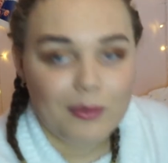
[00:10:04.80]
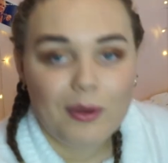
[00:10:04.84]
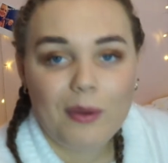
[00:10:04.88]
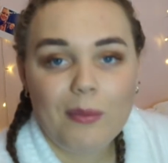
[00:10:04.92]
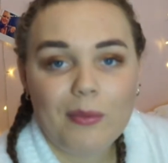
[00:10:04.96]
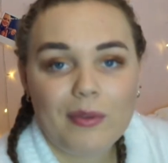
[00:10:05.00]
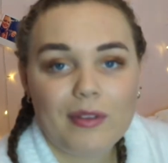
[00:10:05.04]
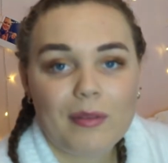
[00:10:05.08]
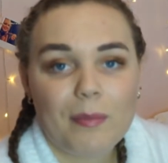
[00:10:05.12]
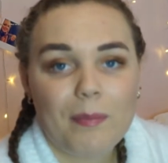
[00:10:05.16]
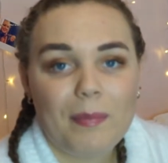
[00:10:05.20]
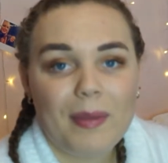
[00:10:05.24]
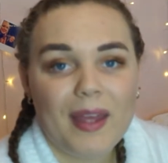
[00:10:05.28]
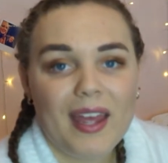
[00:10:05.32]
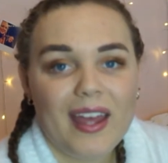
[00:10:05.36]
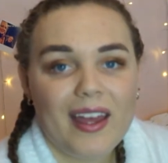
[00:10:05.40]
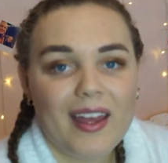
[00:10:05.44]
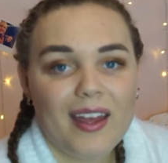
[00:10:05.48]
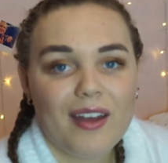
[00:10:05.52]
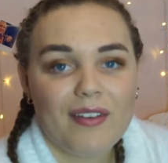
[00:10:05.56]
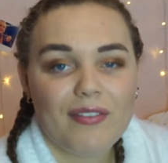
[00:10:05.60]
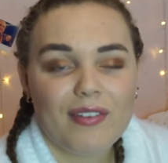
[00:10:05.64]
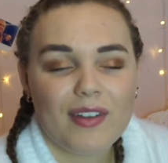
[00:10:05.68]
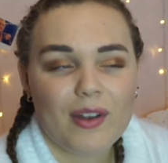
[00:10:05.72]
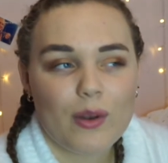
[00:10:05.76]
one was a bit
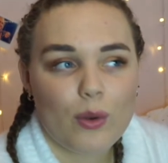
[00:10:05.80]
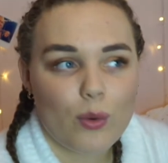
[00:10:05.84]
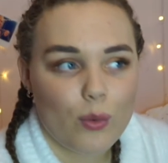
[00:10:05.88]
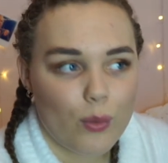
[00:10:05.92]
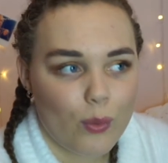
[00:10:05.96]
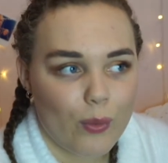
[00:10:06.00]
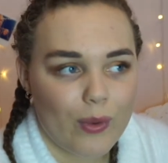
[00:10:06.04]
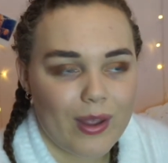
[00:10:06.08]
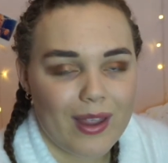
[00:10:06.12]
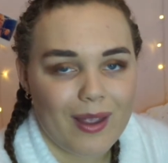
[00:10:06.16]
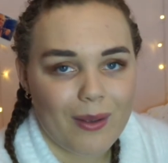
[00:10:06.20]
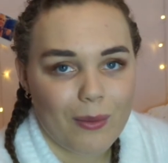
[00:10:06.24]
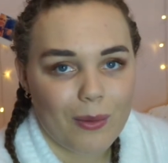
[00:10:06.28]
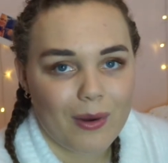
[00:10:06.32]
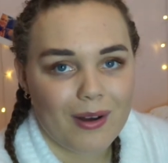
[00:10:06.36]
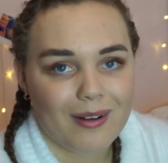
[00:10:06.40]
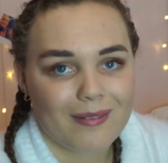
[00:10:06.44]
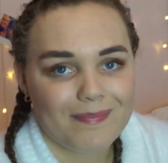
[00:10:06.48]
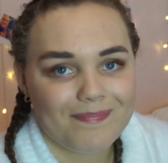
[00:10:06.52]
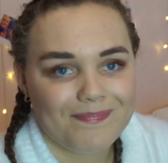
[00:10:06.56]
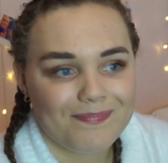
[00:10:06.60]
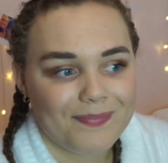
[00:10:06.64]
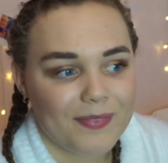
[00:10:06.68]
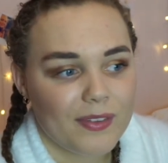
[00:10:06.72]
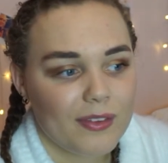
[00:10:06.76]
of an annoying
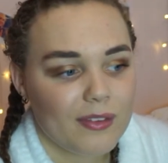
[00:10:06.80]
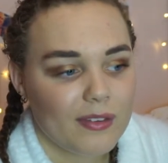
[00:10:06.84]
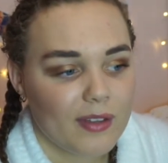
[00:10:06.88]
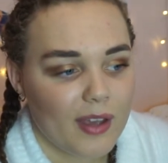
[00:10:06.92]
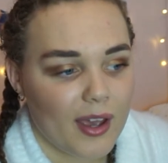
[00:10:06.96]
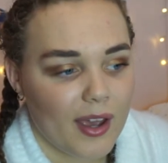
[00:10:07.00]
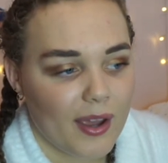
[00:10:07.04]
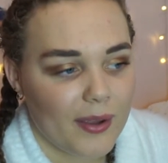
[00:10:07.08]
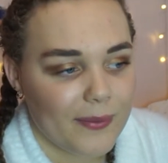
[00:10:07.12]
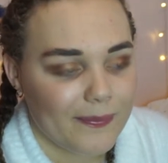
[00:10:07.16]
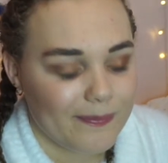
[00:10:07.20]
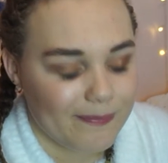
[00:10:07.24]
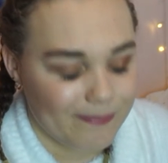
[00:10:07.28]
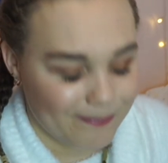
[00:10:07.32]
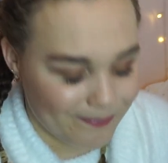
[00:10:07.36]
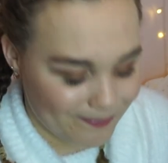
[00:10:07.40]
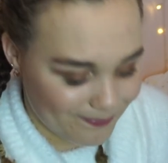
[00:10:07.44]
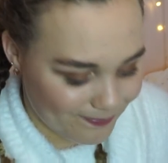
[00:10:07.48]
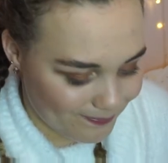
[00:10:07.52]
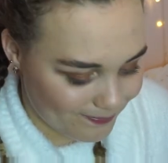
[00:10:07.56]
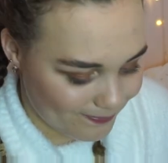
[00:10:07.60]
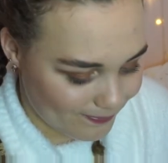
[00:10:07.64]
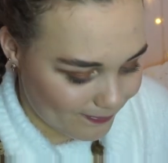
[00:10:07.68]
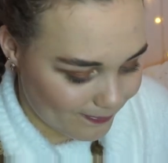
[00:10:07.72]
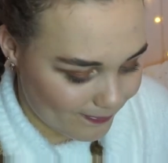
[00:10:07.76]
one. So
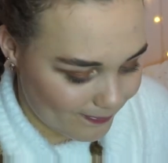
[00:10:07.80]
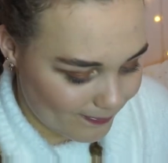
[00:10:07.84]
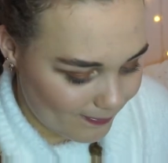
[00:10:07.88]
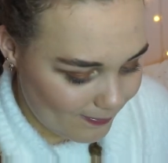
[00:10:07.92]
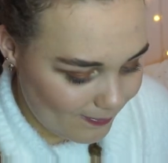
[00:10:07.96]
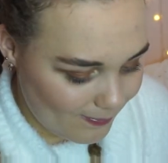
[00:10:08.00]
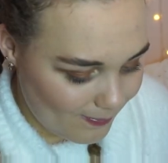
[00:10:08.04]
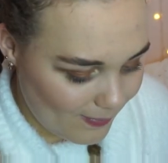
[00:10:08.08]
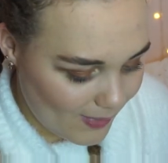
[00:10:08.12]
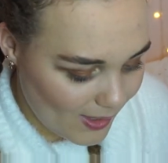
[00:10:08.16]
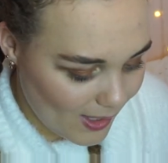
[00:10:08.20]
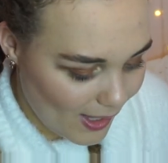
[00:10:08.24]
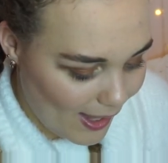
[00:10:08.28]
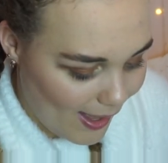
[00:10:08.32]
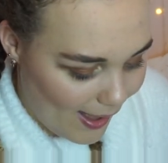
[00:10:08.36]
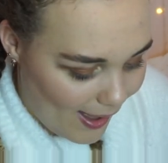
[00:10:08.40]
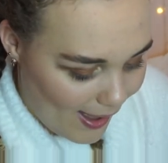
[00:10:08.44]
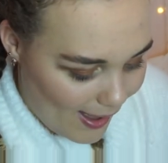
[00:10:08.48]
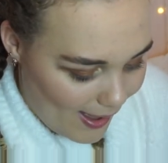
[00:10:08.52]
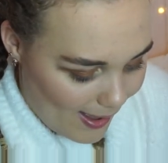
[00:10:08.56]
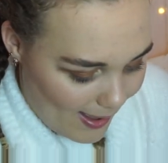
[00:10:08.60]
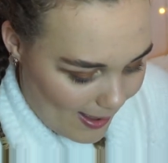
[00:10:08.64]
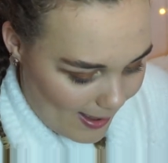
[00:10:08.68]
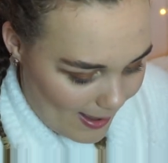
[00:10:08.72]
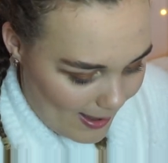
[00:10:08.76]

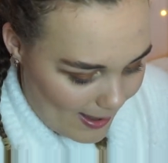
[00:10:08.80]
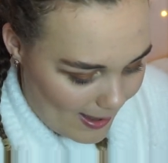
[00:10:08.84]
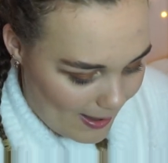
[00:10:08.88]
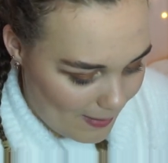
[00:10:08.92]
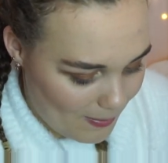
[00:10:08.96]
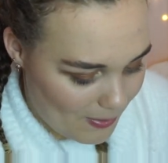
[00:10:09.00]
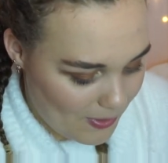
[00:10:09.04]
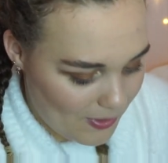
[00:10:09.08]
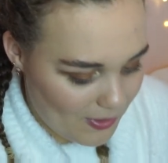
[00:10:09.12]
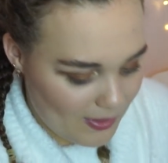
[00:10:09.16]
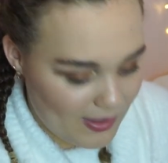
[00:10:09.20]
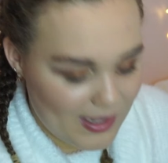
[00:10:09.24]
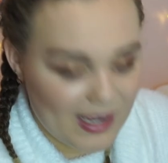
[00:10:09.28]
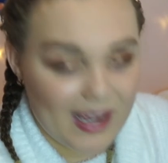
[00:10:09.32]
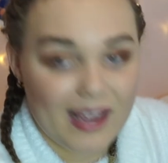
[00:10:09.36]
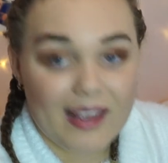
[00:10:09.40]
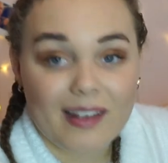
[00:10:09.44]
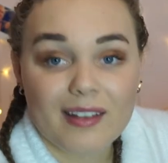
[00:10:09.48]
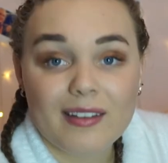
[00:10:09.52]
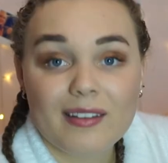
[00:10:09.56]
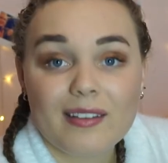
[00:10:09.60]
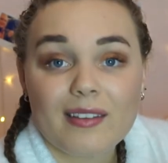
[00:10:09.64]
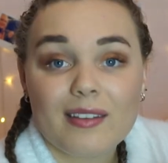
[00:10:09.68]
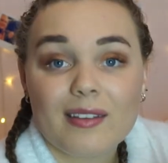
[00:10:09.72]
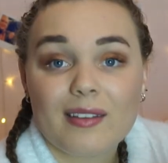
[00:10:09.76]
I bought
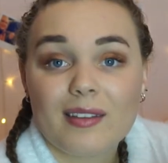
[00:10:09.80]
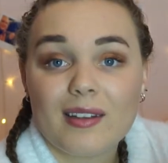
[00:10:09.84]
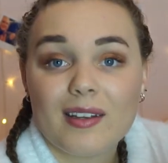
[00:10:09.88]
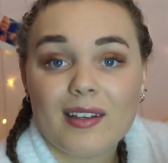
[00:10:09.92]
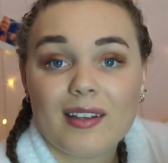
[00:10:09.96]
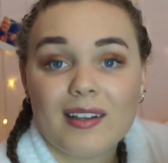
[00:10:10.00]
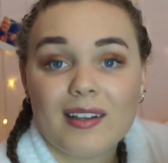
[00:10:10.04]
this.